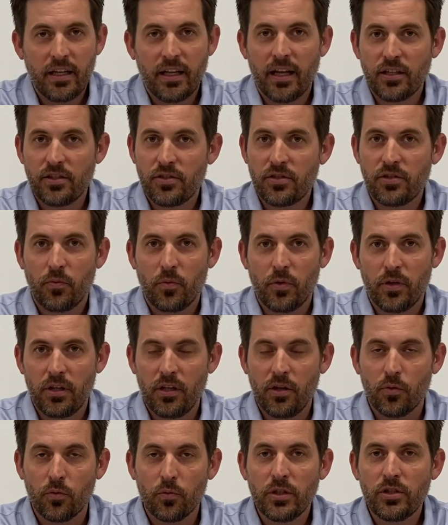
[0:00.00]
That's what
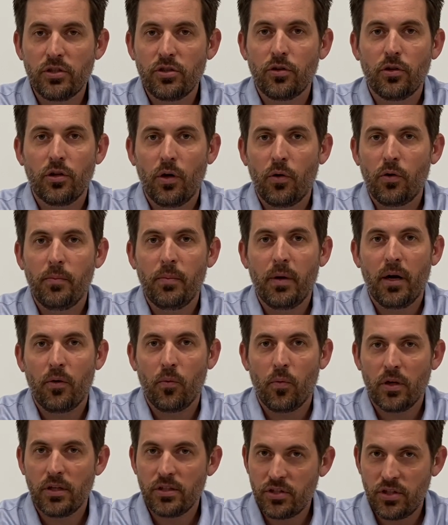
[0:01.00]
the original loan amount
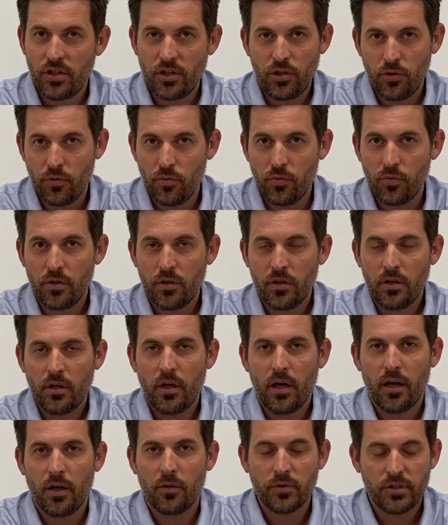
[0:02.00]
was that you
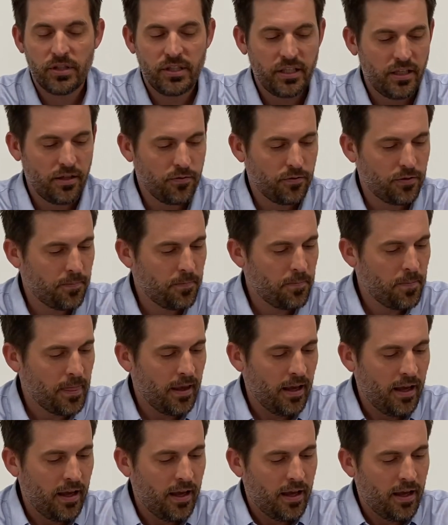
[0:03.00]
received.
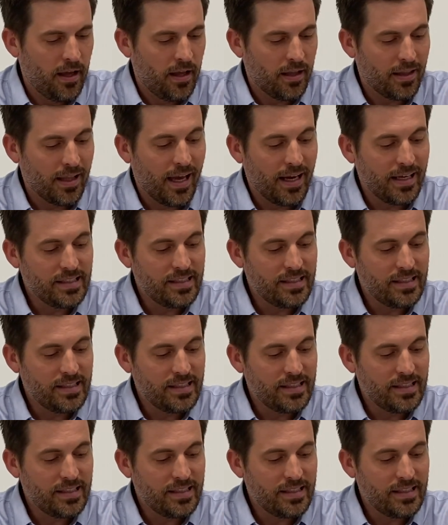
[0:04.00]
Line